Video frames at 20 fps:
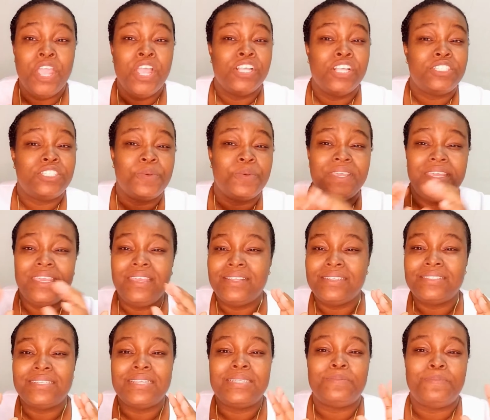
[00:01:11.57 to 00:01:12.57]
So
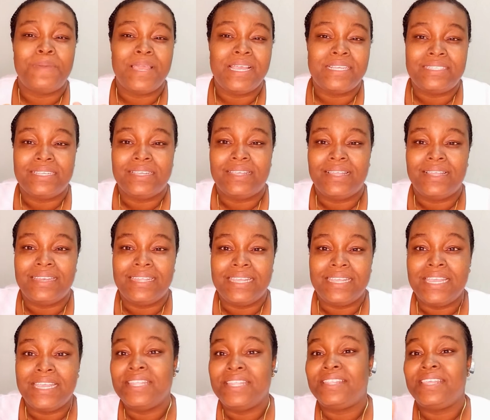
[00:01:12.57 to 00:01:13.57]
Kegels is
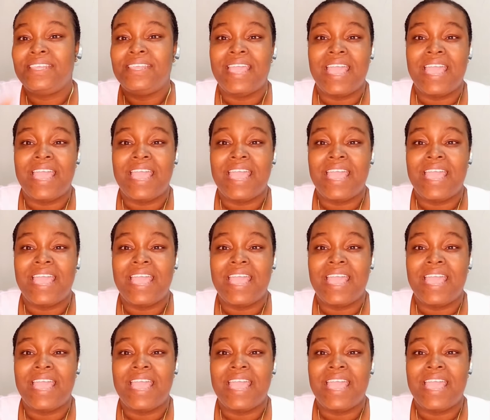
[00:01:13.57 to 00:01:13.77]
basically the